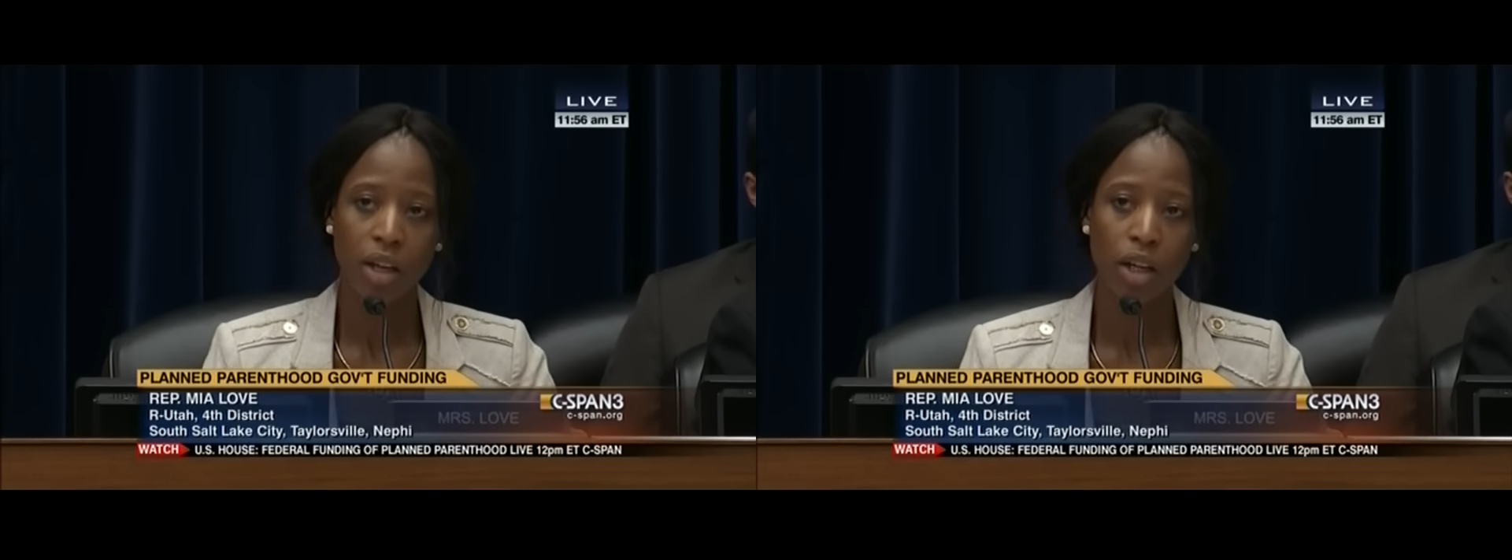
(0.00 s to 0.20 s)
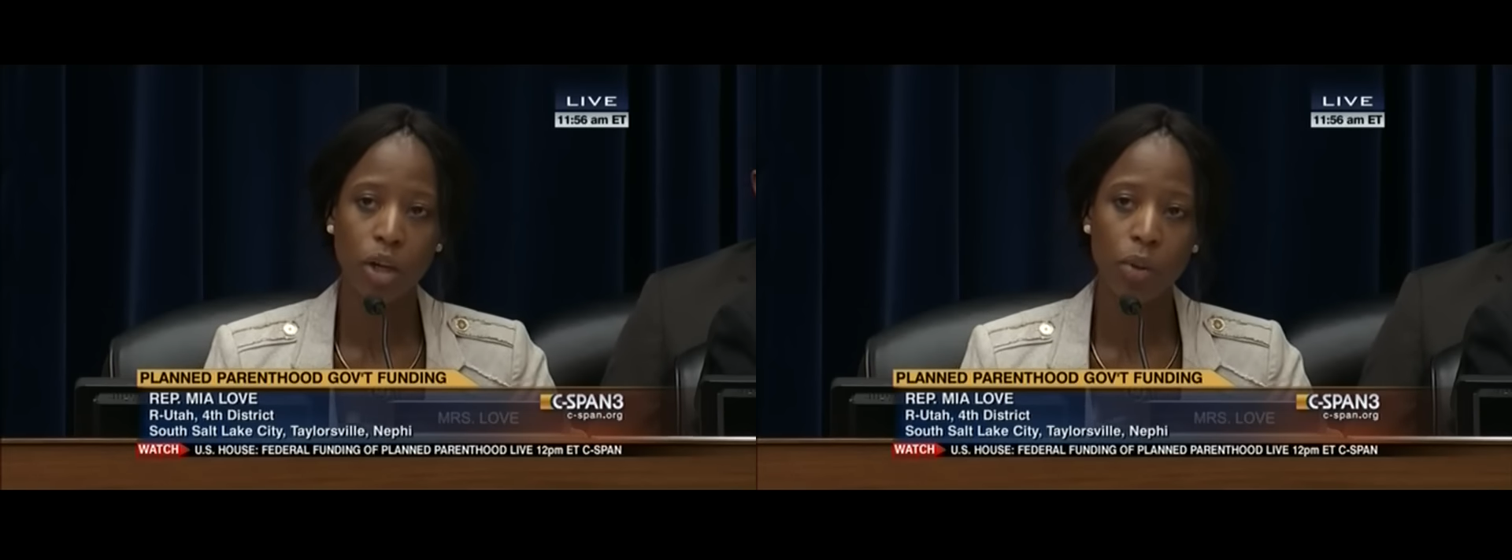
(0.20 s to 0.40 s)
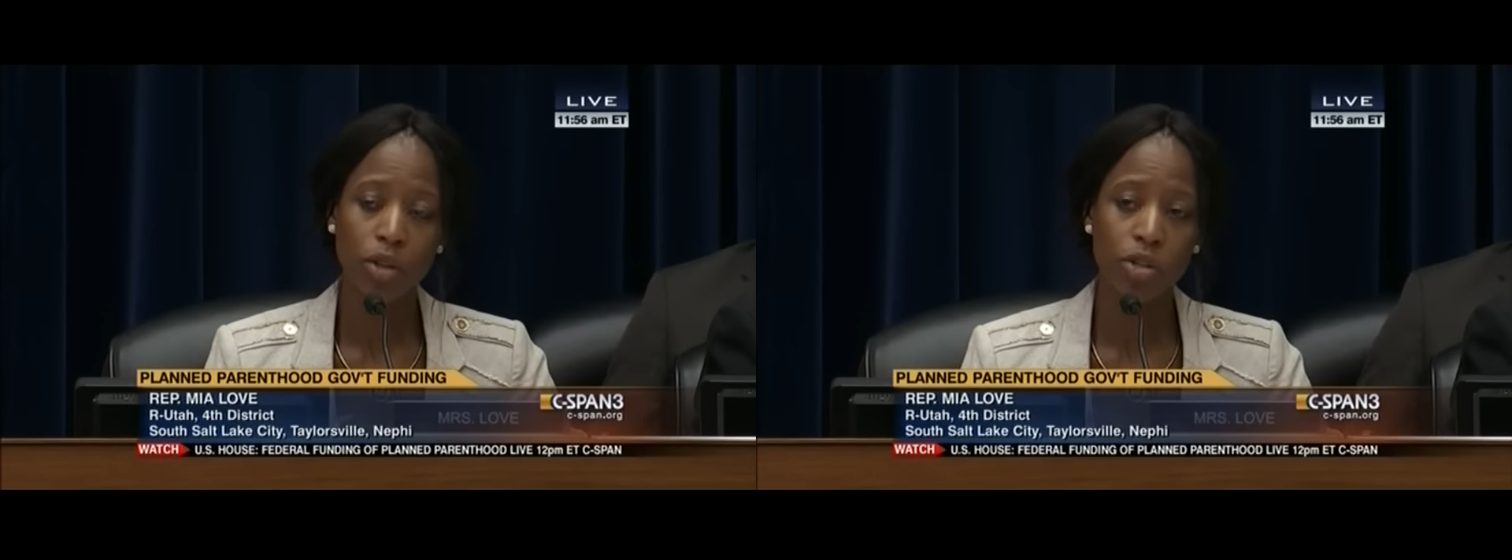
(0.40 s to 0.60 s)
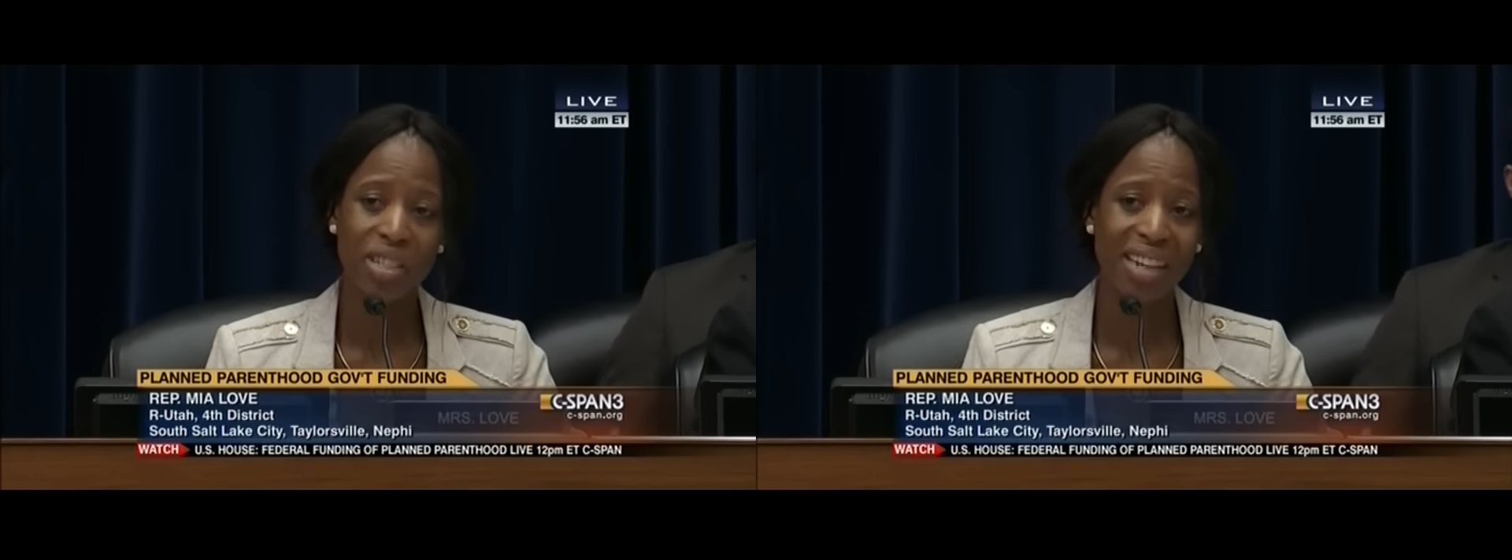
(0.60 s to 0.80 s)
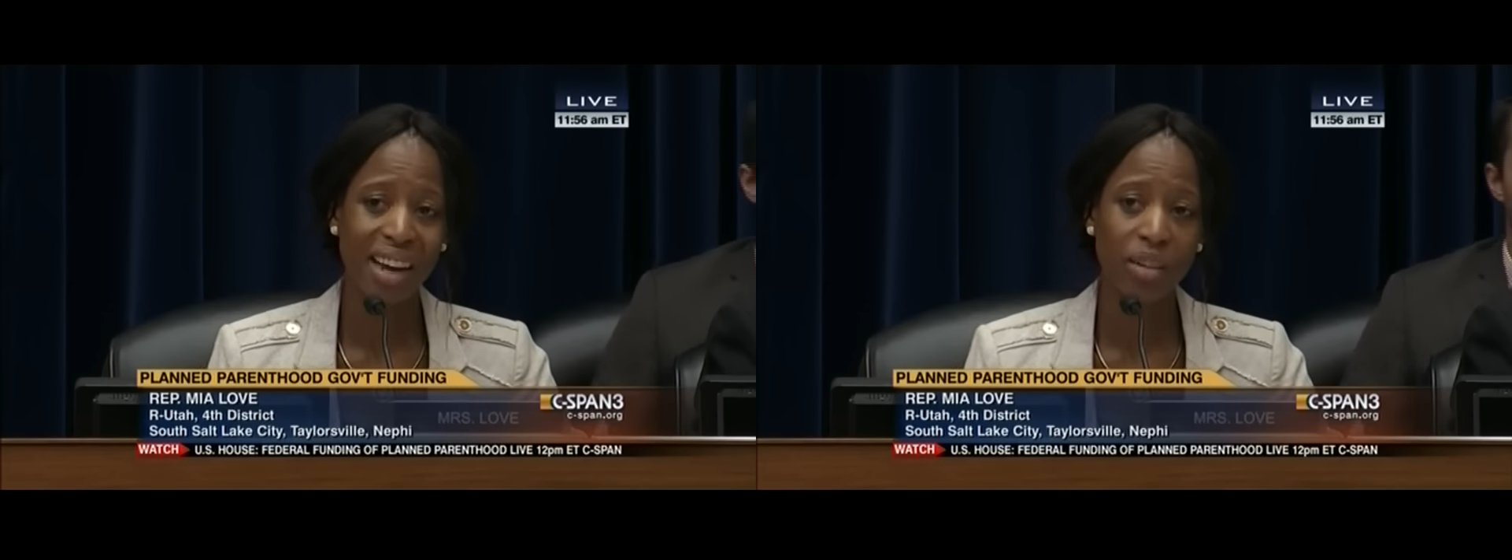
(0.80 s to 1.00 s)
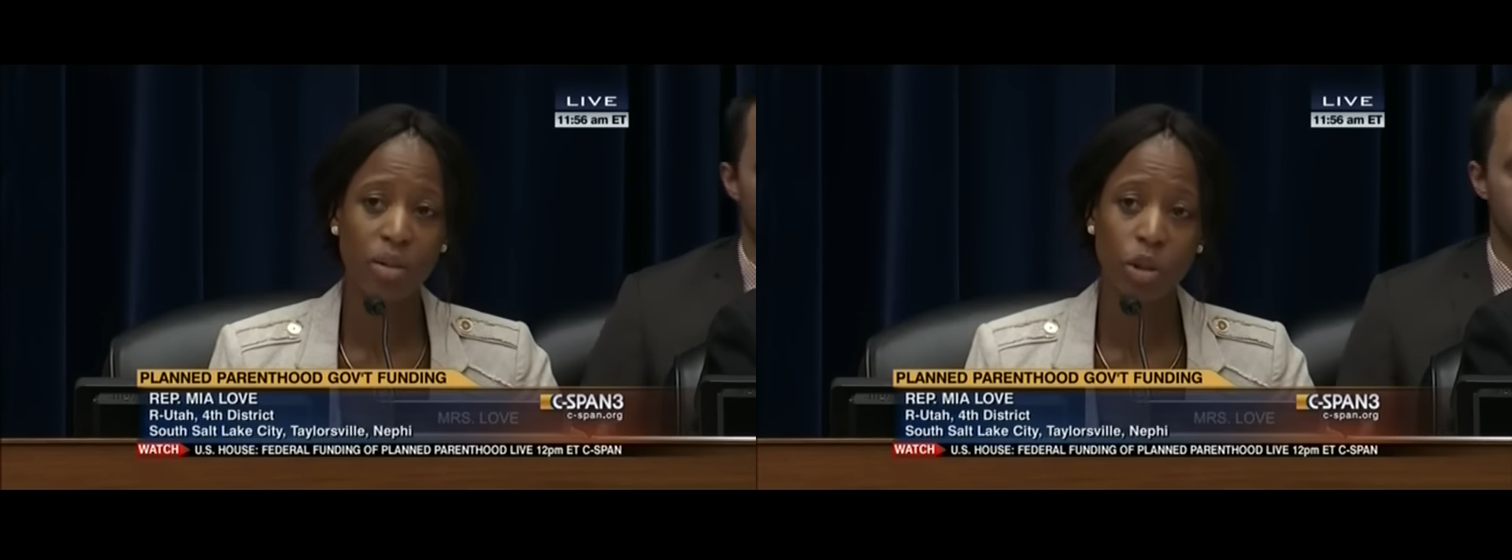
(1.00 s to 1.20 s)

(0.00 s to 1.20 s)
Can you understand a